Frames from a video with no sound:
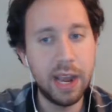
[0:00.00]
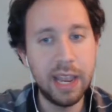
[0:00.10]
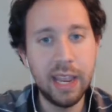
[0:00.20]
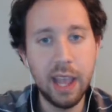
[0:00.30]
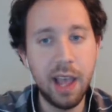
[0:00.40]

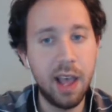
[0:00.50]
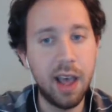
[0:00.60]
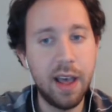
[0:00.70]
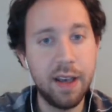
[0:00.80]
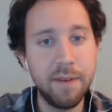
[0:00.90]
beginning.
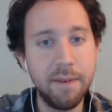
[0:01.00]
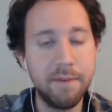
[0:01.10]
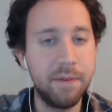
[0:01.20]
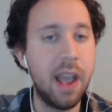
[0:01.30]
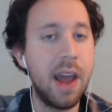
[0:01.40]

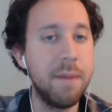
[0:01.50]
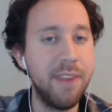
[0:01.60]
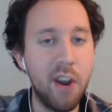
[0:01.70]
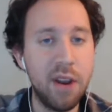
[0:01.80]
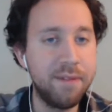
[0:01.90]

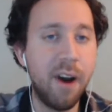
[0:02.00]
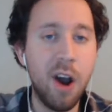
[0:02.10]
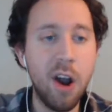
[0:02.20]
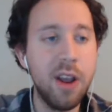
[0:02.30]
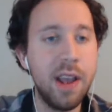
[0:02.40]
Got him very
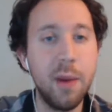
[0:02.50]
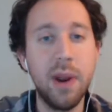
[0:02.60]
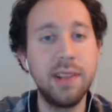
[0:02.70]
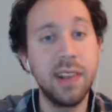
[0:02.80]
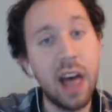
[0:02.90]
far.
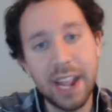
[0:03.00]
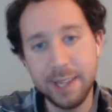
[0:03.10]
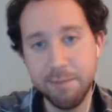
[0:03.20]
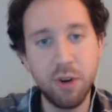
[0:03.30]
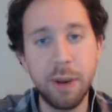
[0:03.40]
When his
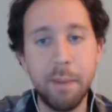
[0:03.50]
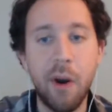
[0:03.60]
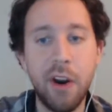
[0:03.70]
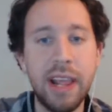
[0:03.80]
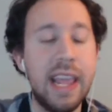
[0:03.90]
alliance broke
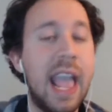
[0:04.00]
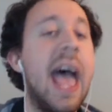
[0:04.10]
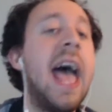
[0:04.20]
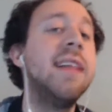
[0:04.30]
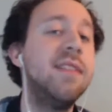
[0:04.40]
apart, he
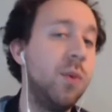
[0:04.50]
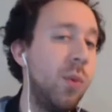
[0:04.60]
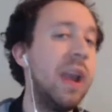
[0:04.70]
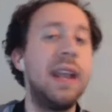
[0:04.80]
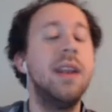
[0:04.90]
had to
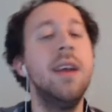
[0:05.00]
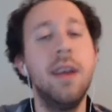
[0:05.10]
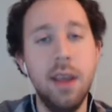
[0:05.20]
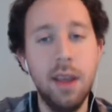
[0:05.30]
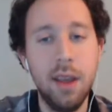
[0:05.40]
win
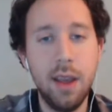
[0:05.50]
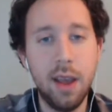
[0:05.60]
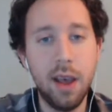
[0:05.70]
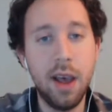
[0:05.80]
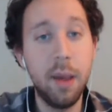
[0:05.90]

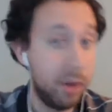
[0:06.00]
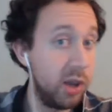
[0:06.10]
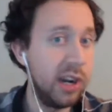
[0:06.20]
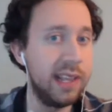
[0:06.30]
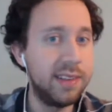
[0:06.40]

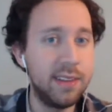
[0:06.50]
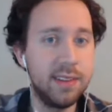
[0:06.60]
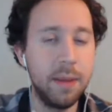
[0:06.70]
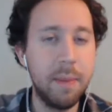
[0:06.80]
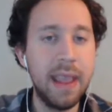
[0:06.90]

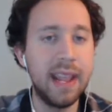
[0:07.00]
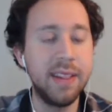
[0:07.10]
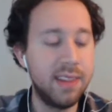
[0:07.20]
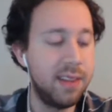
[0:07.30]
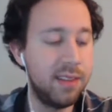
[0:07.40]
immunities to
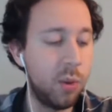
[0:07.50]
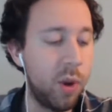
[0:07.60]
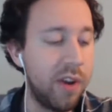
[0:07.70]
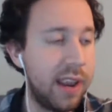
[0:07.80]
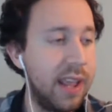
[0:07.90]
make it
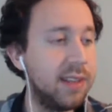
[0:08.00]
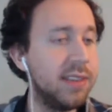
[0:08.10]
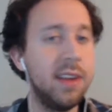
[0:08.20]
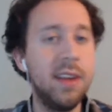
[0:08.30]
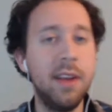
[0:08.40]
to where he is.